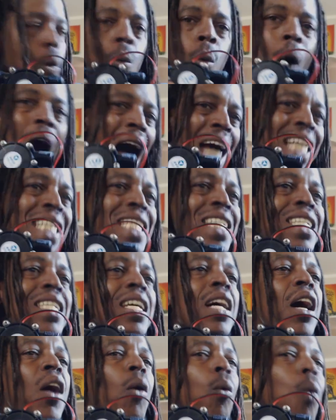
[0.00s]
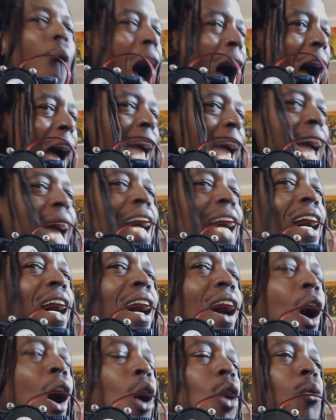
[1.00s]
Why
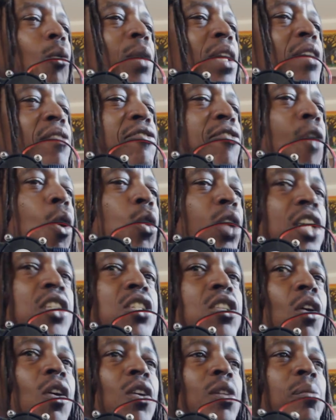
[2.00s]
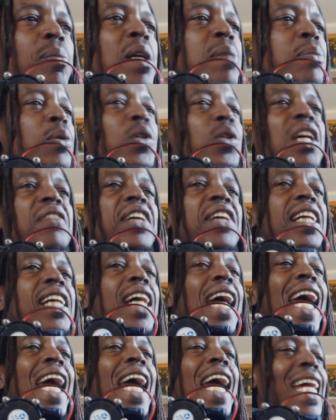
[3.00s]
are we focused on people
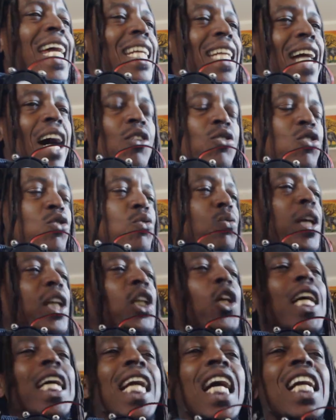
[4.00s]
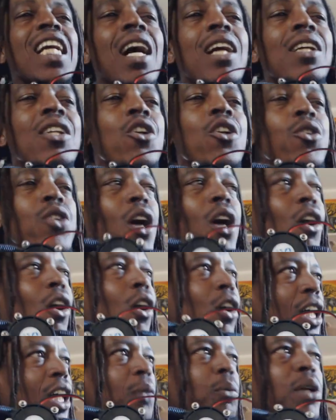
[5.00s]
giving handouts? We're looking at
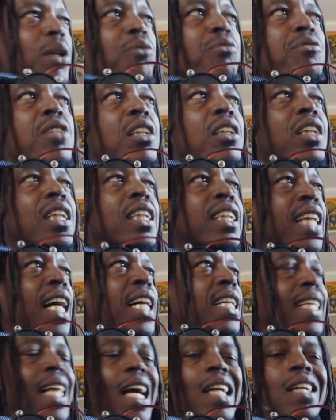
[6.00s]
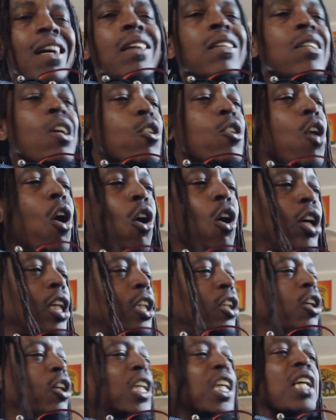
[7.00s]
underdog and we're real excited that
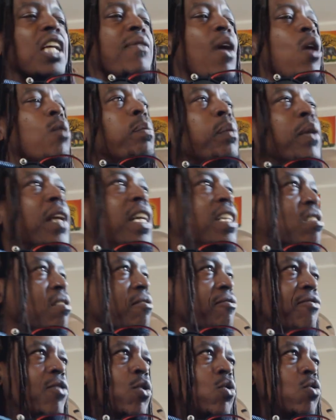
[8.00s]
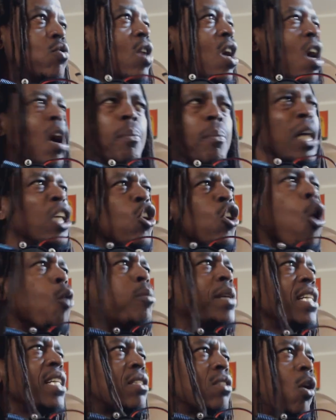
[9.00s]
underdog is going to give out plates of food, but
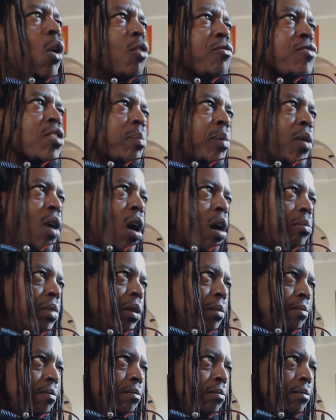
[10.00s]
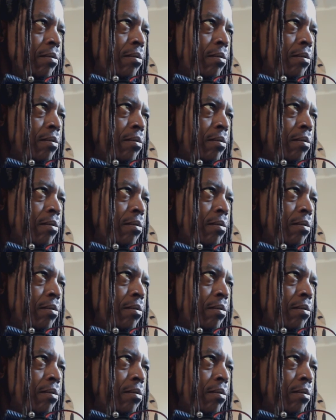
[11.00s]
nobody solves the problem